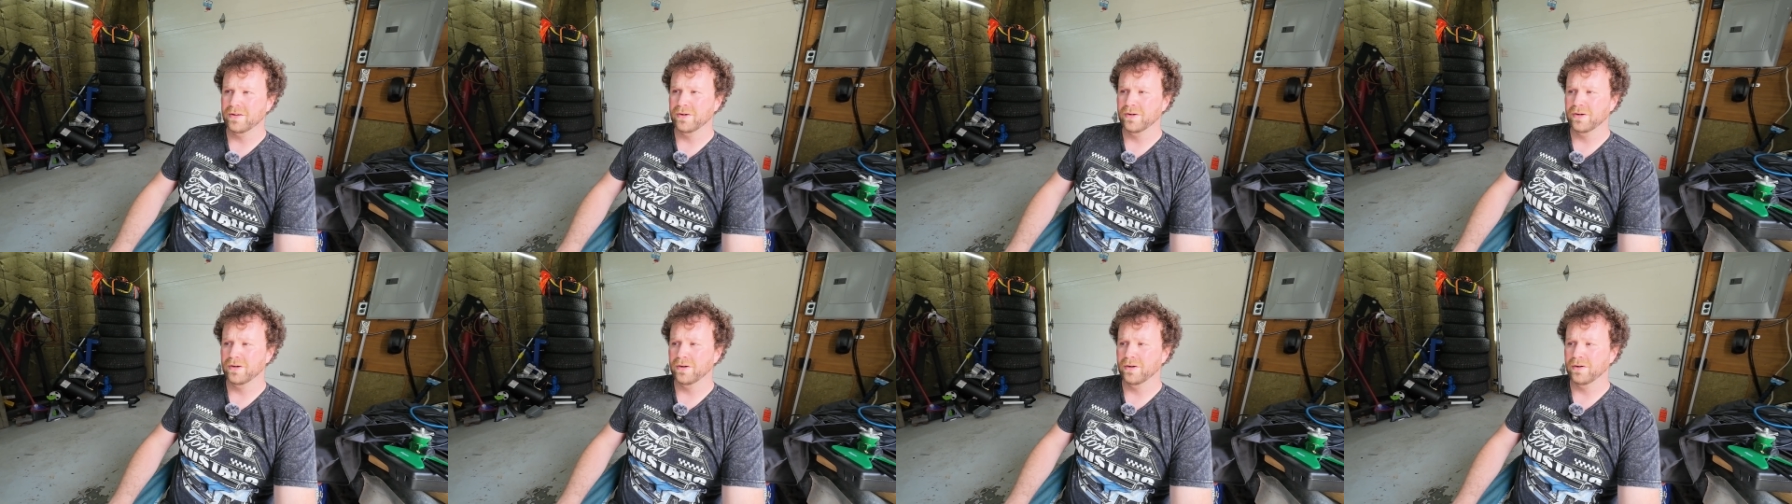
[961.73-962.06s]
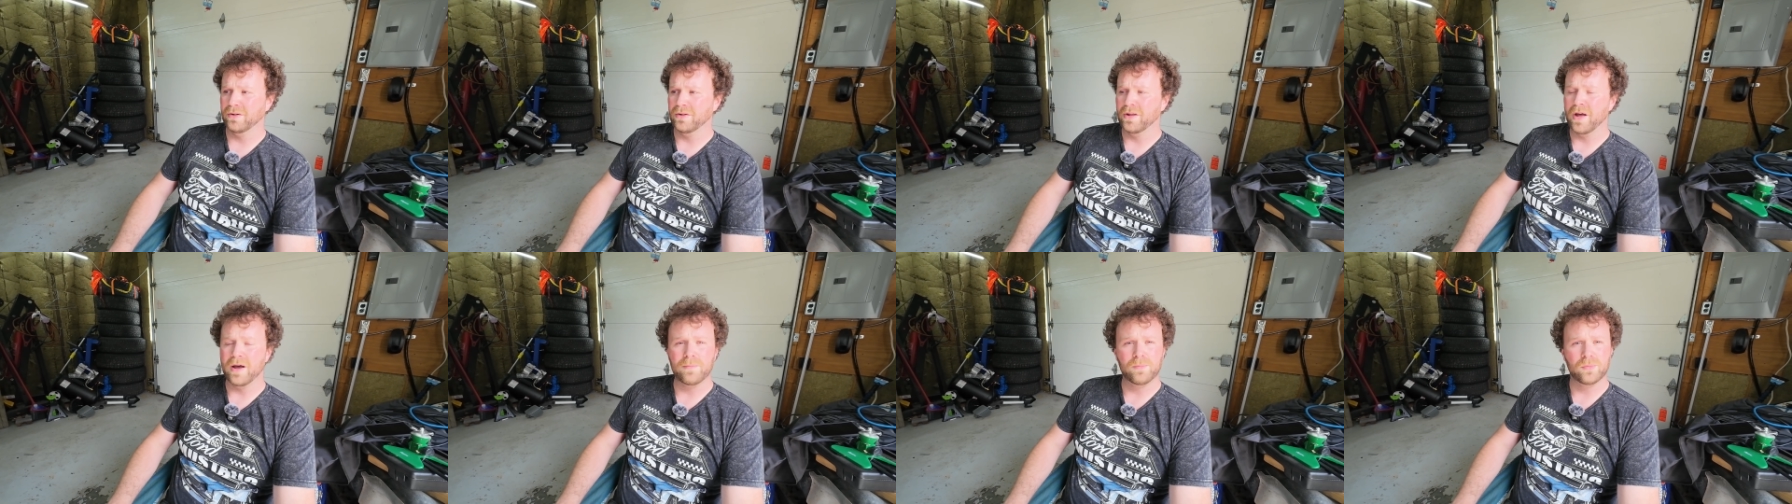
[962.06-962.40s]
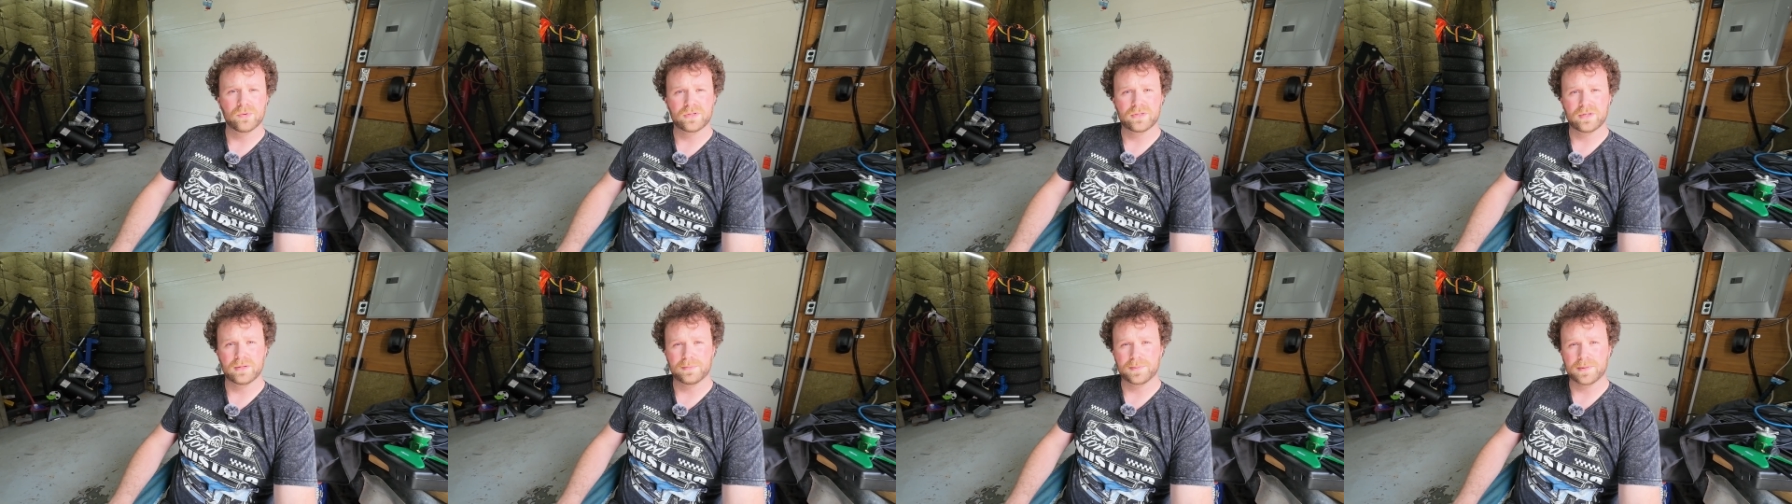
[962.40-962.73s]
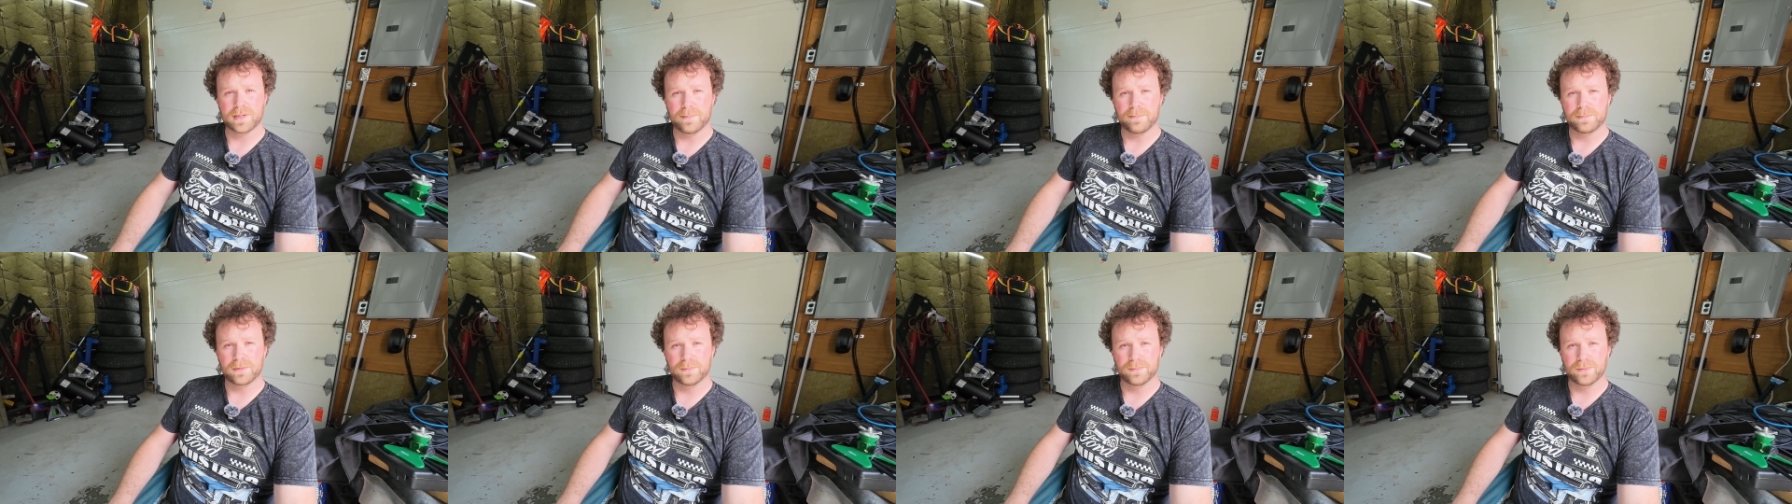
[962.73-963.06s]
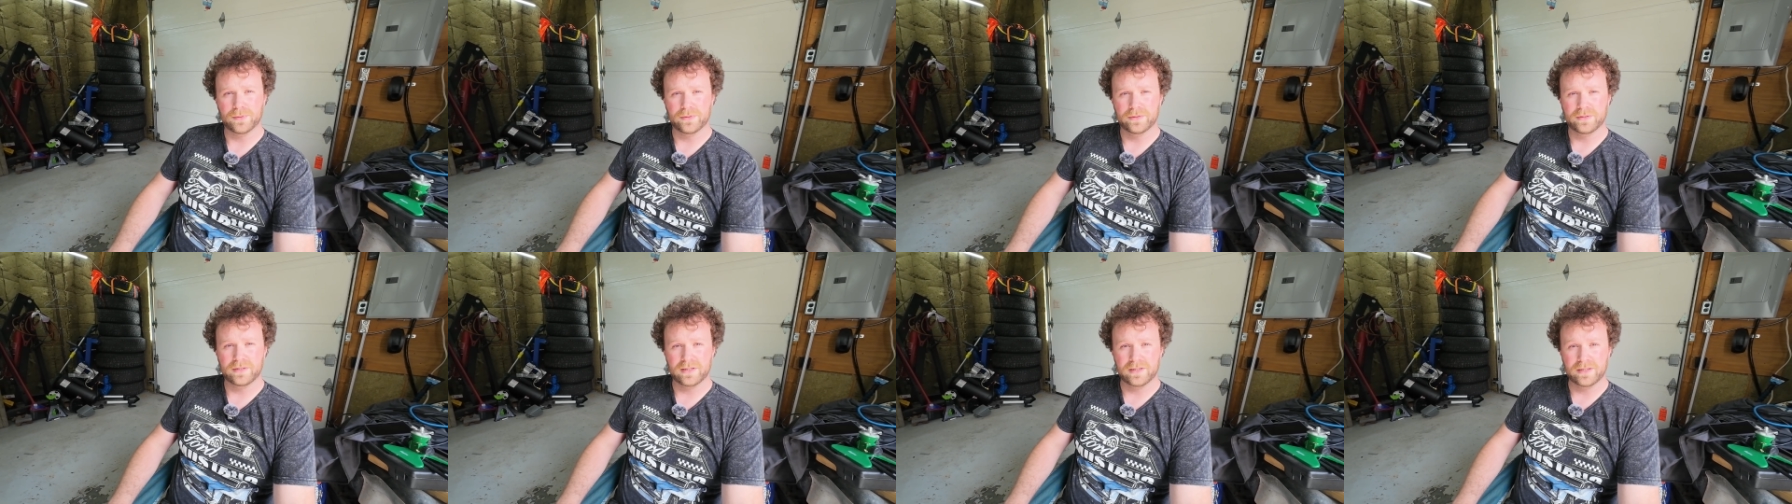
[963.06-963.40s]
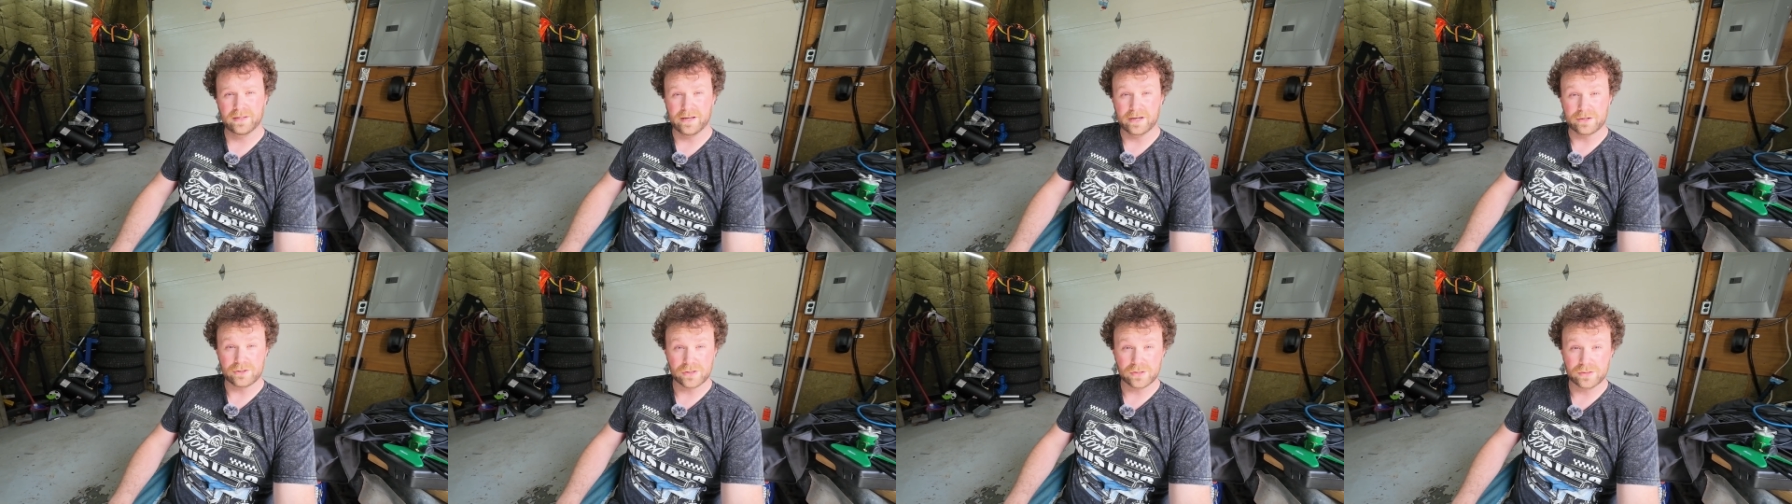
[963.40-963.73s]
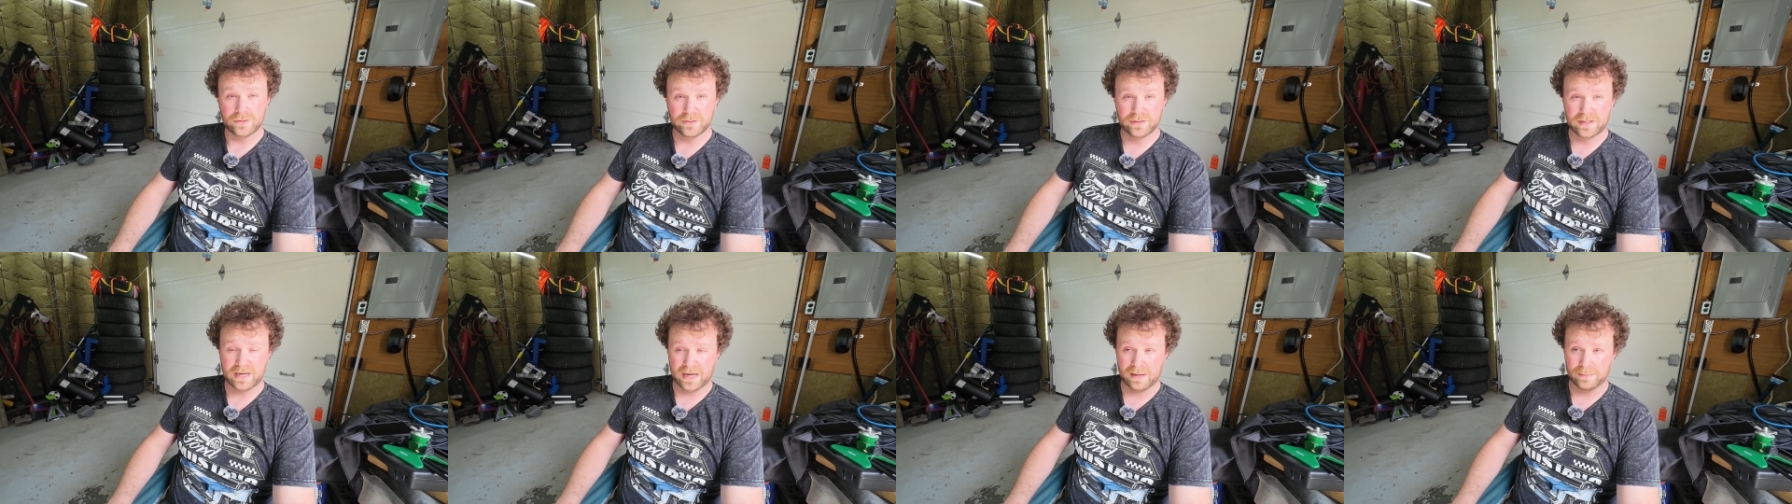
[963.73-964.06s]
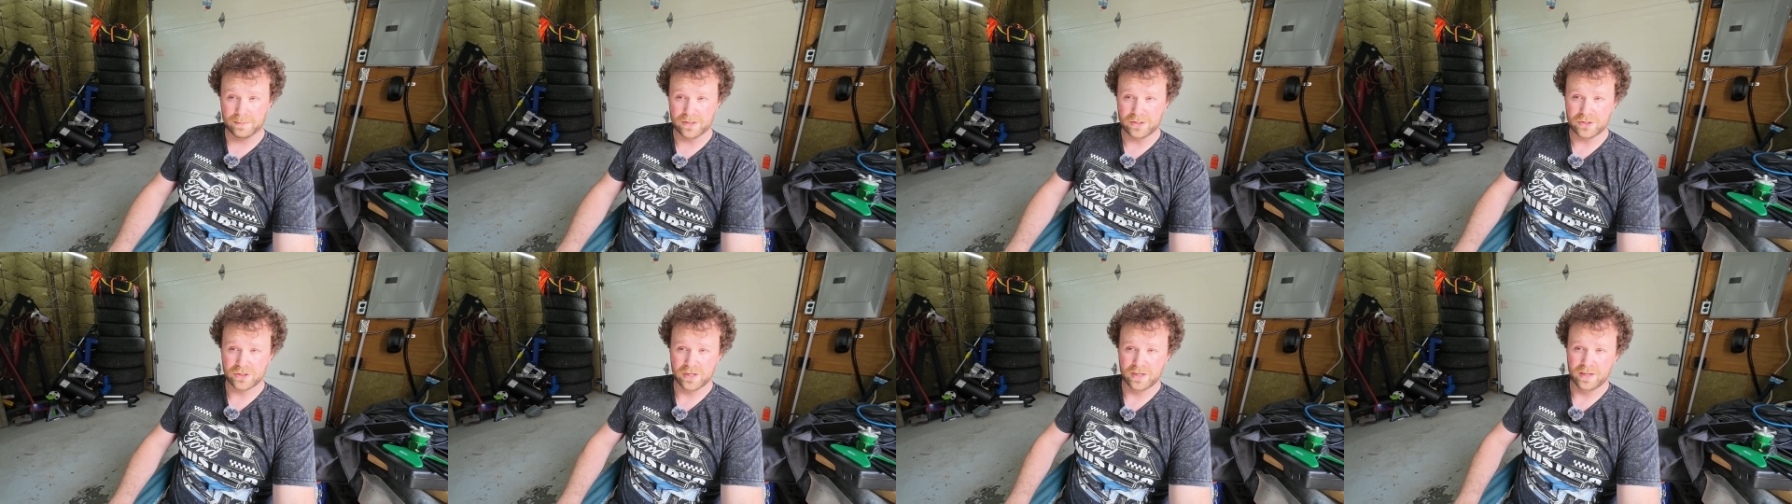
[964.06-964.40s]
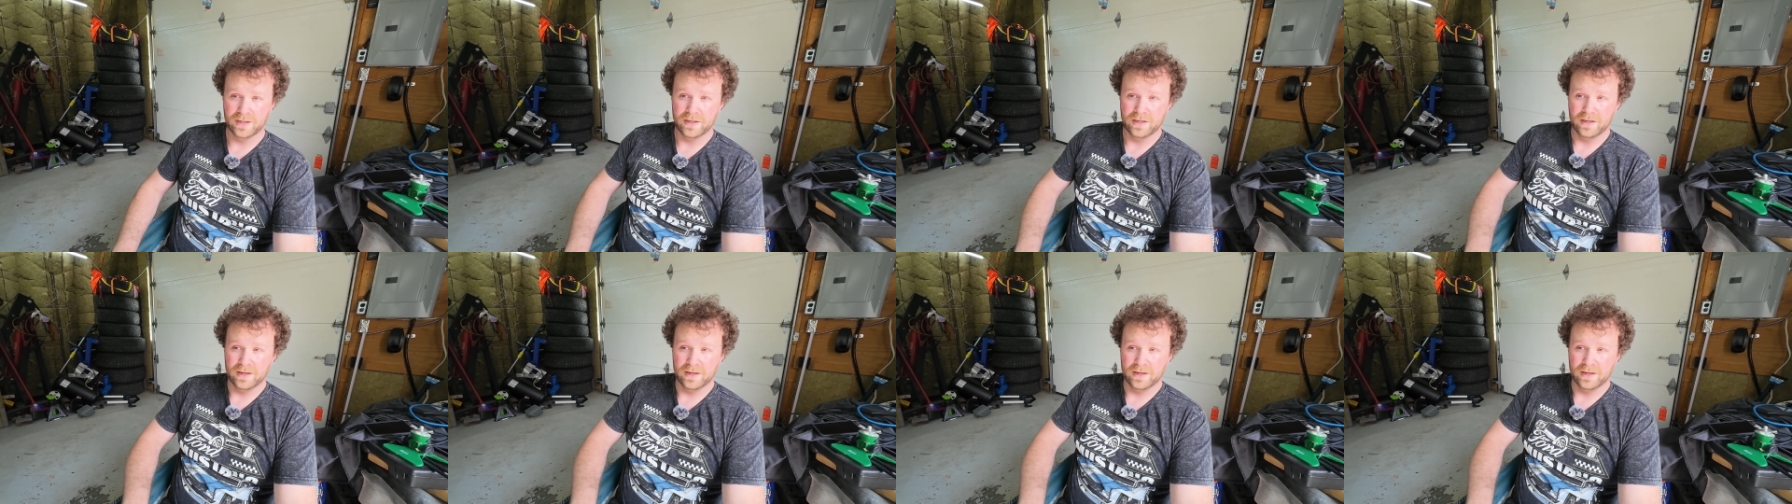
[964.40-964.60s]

they're a lot more susceptible to electrical damage.